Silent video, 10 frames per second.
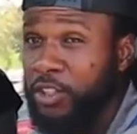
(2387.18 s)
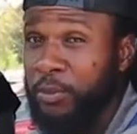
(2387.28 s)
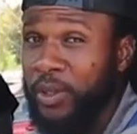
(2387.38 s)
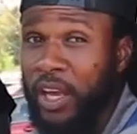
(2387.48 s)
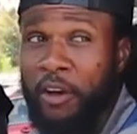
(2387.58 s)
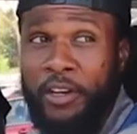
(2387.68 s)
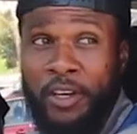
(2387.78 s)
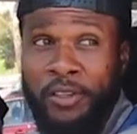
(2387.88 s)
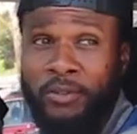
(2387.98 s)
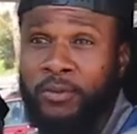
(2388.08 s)
he should be out
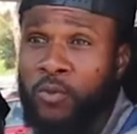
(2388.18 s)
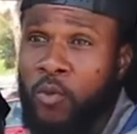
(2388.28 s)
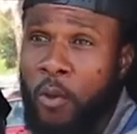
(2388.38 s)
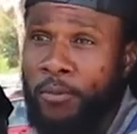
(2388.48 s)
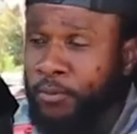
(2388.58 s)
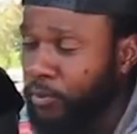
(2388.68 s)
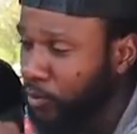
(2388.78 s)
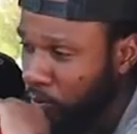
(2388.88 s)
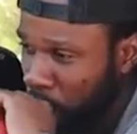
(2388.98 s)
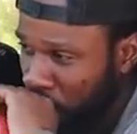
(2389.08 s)
here.
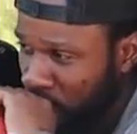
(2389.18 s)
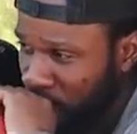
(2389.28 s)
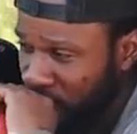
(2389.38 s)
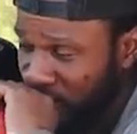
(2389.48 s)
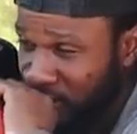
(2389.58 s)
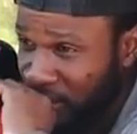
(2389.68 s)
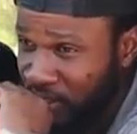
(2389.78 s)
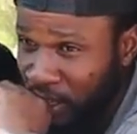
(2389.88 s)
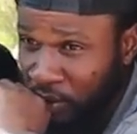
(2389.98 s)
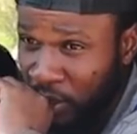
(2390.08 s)
Since
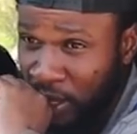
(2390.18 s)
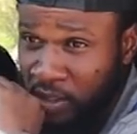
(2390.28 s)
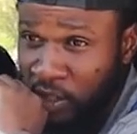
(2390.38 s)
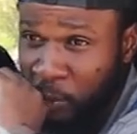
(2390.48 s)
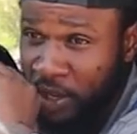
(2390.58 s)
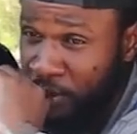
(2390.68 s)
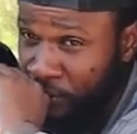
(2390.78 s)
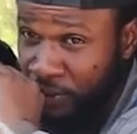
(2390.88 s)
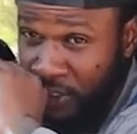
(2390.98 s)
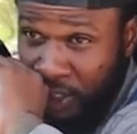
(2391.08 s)
that's not the case, I waited
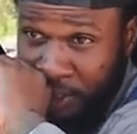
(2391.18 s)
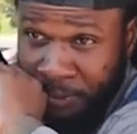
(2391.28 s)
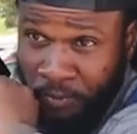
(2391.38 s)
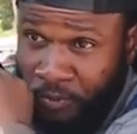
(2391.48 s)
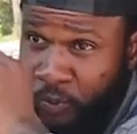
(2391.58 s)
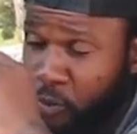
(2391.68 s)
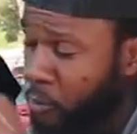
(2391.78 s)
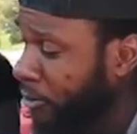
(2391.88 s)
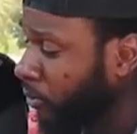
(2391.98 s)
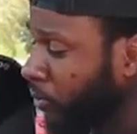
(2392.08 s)
15.
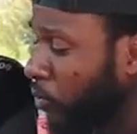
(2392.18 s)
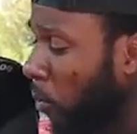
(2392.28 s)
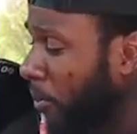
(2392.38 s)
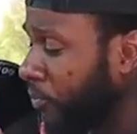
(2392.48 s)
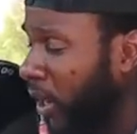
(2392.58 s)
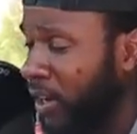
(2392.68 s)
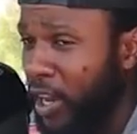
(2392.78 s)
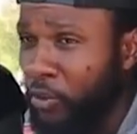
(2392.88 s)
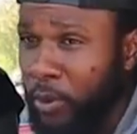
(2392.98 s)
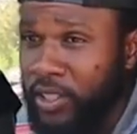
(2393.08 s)
I
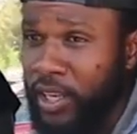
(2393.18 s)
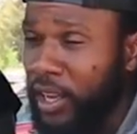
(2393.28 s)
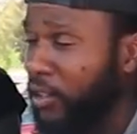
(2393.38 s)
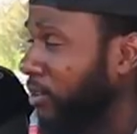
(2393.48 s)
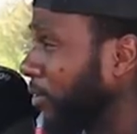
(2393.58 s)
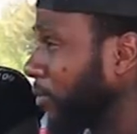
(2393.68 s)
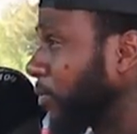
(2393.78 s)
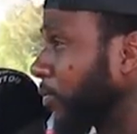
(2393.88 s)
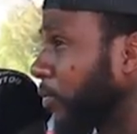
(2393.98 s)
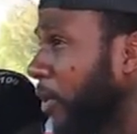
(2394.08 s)
gave him a text,
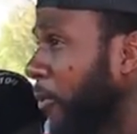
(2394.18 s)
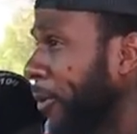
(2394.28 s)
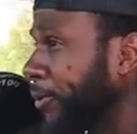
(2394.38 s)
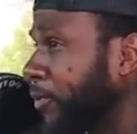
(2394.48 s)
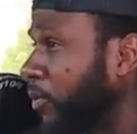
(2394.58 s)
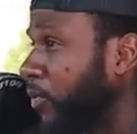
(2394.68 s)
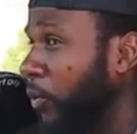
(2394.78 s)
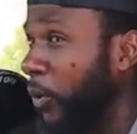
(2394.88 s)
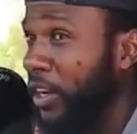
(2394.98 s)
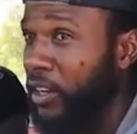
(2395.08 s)

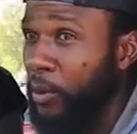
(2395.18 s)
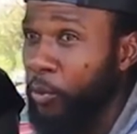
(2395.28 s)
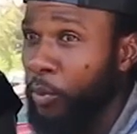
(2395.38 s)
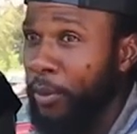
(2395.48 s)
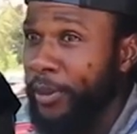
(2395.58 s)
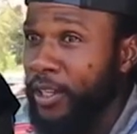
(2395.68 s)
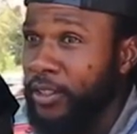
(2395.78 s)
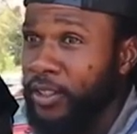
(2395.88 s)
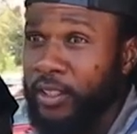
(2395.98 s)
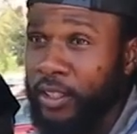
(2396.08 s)
waited a couple more
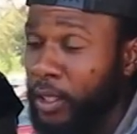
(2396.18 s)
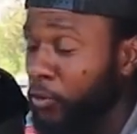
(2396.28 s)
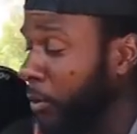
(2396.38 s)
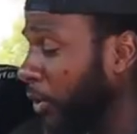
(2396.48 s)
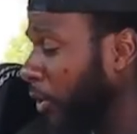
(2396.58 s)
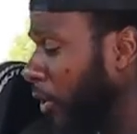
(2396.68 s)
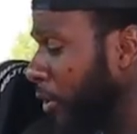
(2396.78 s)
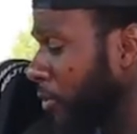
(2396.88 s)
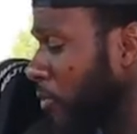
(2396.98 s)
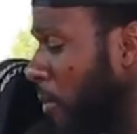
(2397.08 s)
minutes, and then give him a
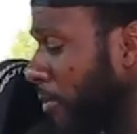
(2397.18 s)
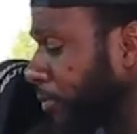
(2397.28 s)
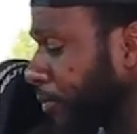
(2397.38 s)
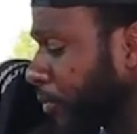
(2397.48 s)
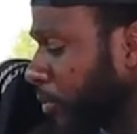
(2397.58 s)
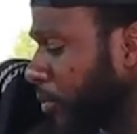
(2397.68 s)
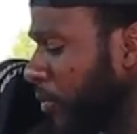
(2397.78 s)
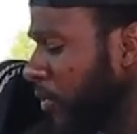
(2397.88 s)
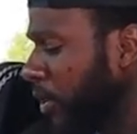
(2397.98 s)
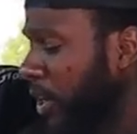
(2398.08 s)
call.
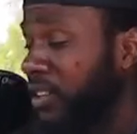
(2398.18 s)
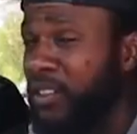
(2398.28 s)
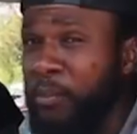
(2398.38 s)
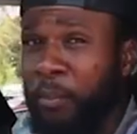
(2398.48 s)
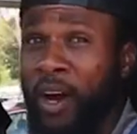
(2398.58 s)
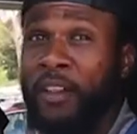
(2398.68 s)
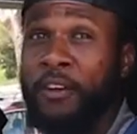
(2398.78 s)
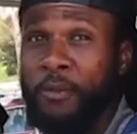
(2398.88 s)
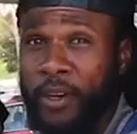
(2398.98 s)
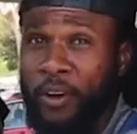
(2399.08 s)
He seemed
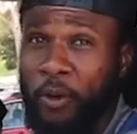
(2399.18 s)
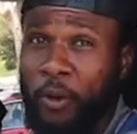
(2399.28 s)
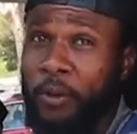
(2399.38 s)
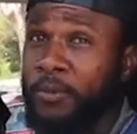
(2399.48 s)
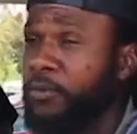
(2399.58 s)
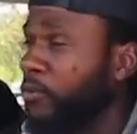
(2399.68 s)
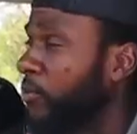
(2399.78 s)
bothered when I called him.